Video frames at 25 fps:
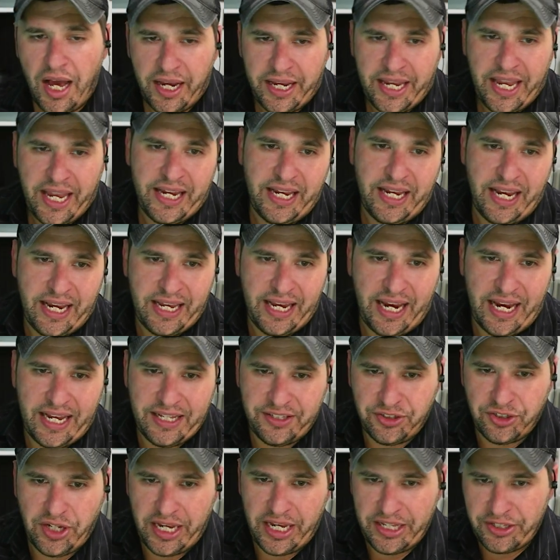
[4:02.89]
Again,
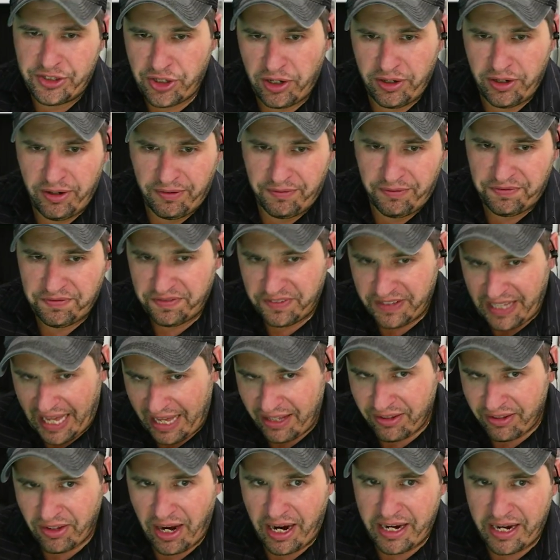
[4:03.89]
it's going to
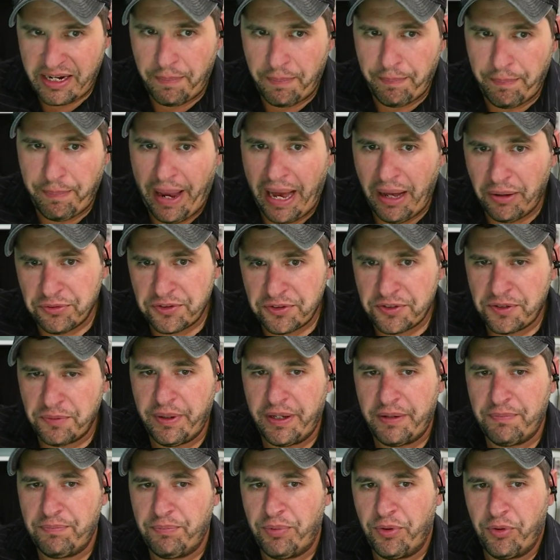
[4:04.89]
flatline and bounce a
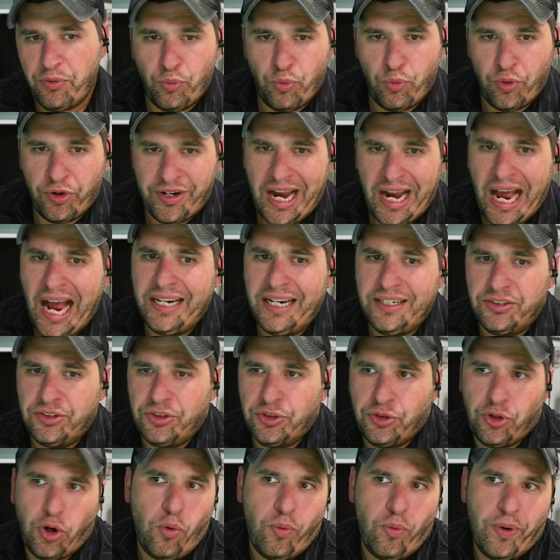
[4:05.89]
bit, but we're
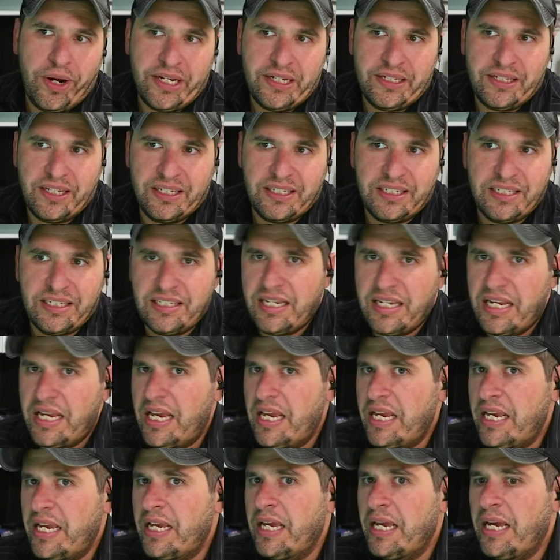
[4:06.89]
not going to
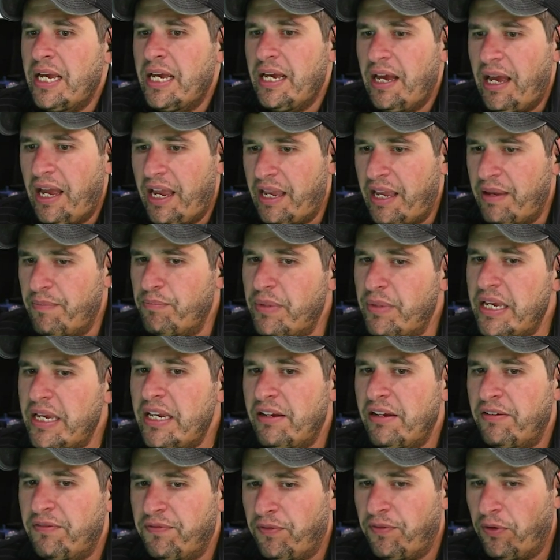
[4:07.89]
see a
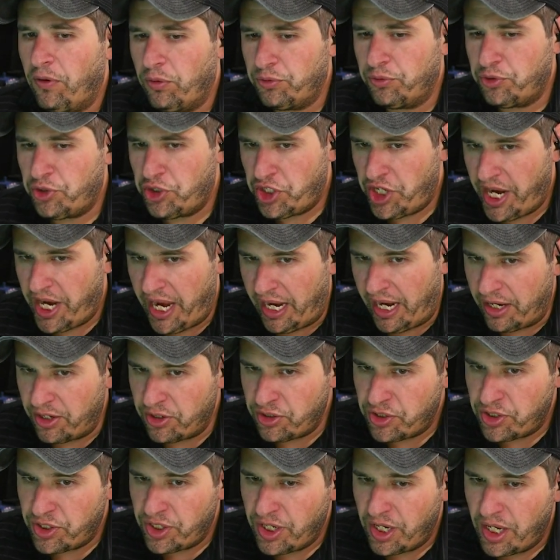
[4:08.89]
meaningful
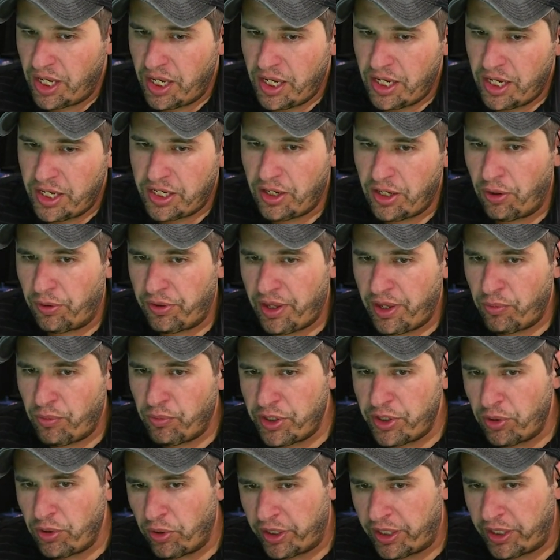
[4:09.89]
change. You know, then
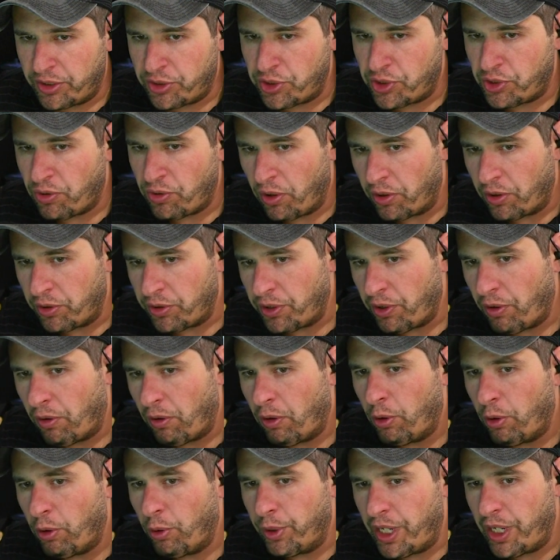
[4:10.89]
when you look at strong
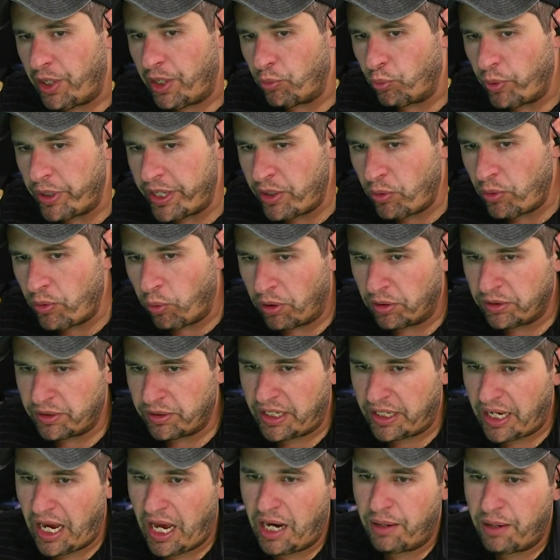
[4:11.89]
euro and weak
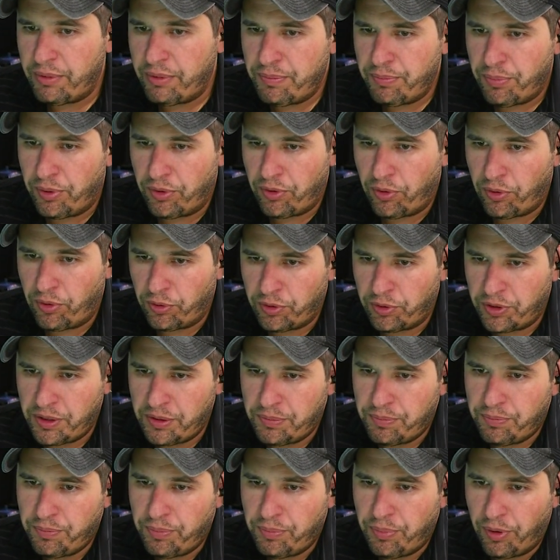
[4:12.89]
world economy, put
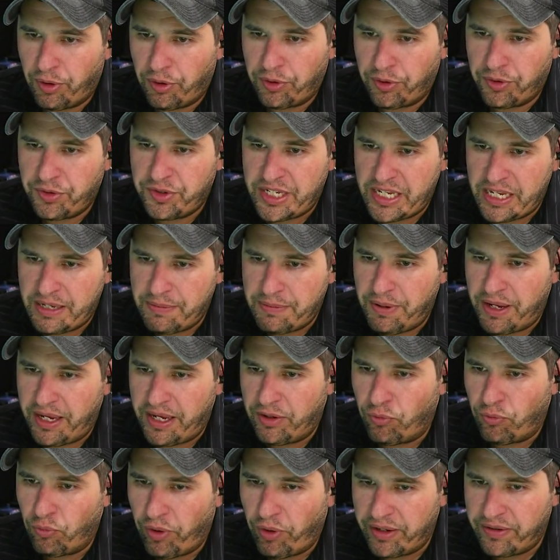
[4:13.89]
early bird deep
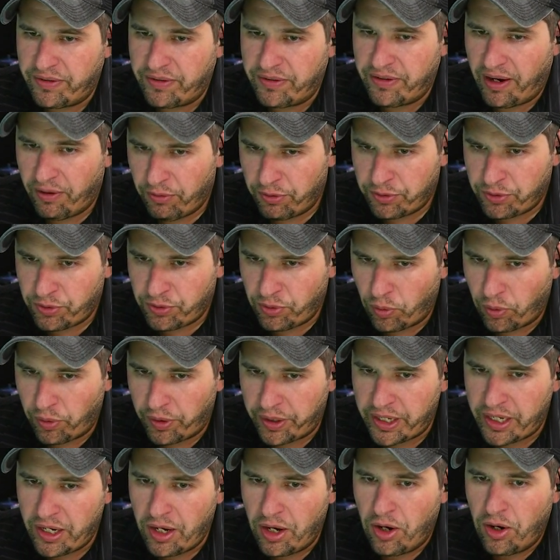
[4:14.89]
in red
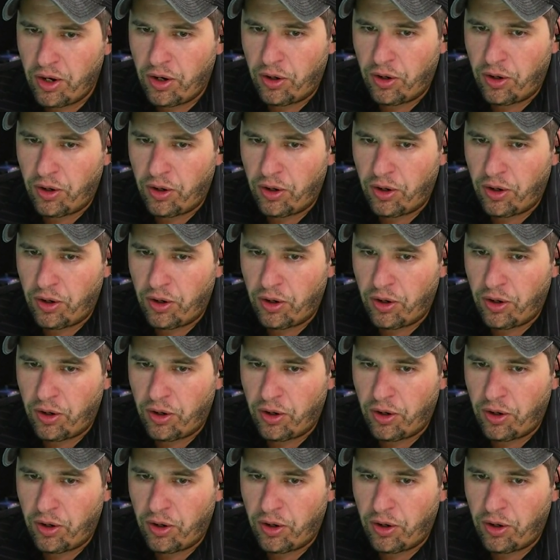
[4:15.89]
territory.